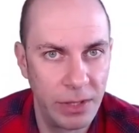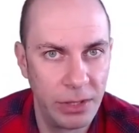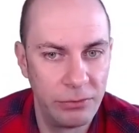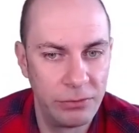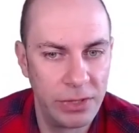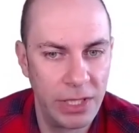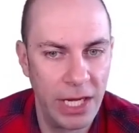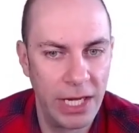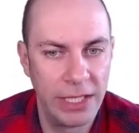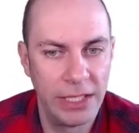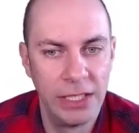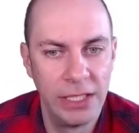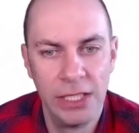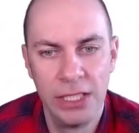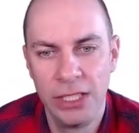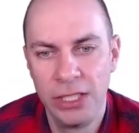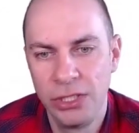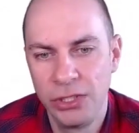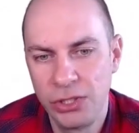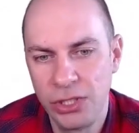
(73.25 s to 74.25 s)
Okay,
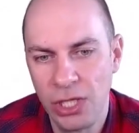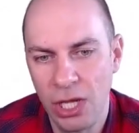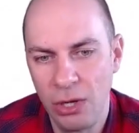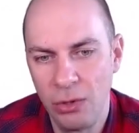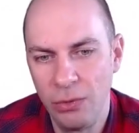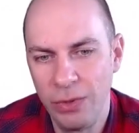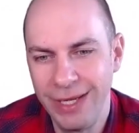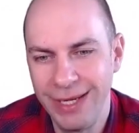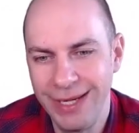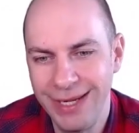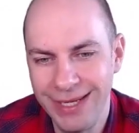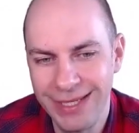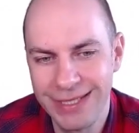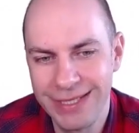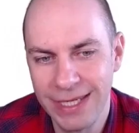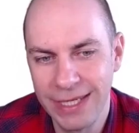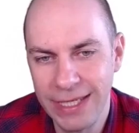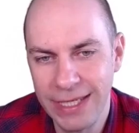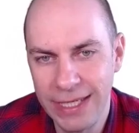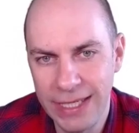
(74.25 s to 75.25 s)
so it
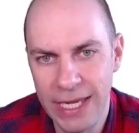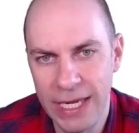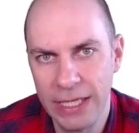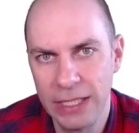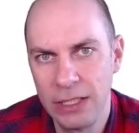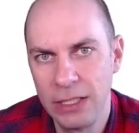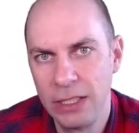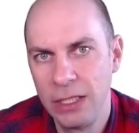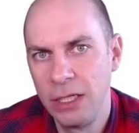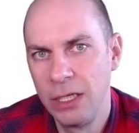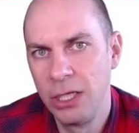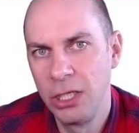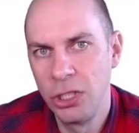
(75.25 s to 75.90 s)
is akin